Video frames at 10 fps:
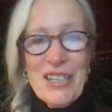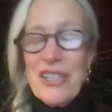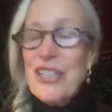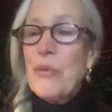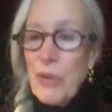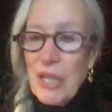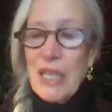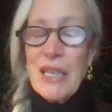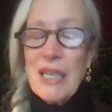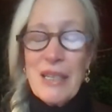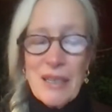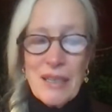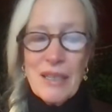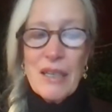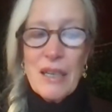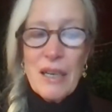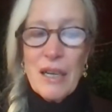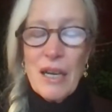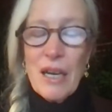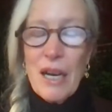really
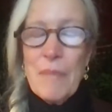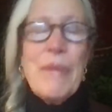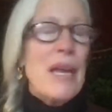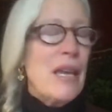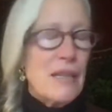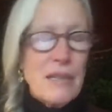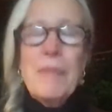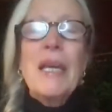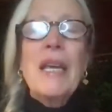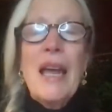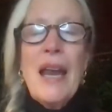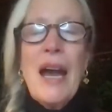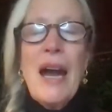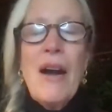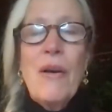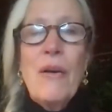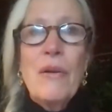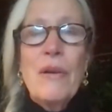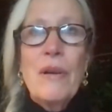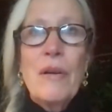amazed me at how
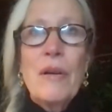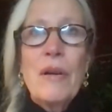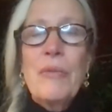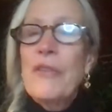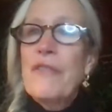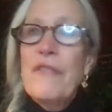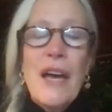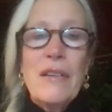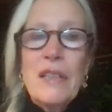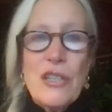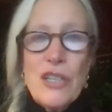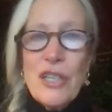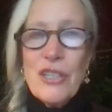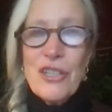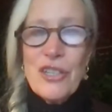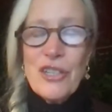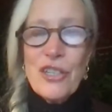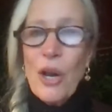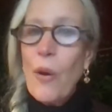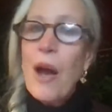profoundly she could just
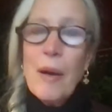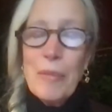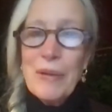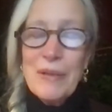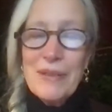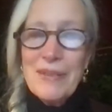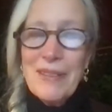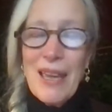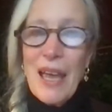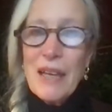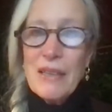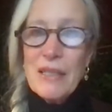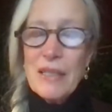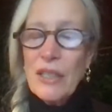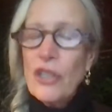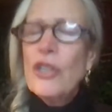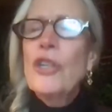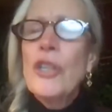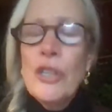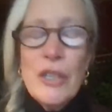show up and
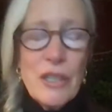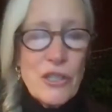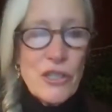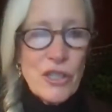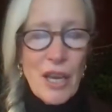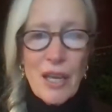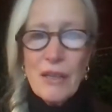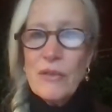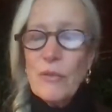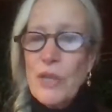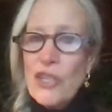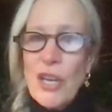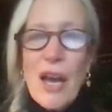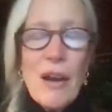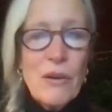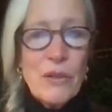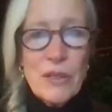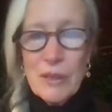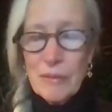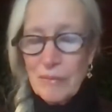encourage and reach out,
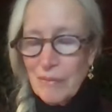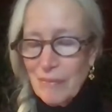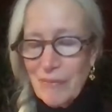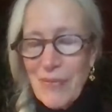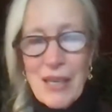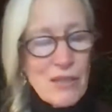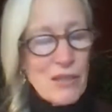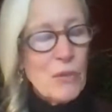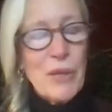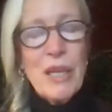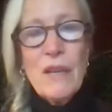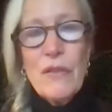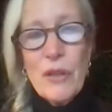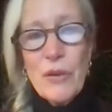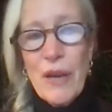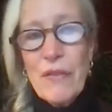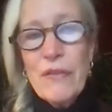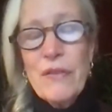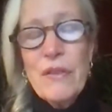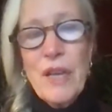as so many of you
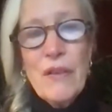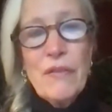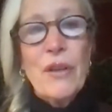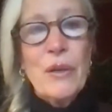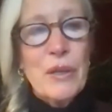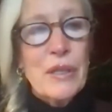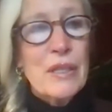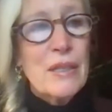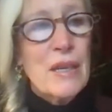have noted.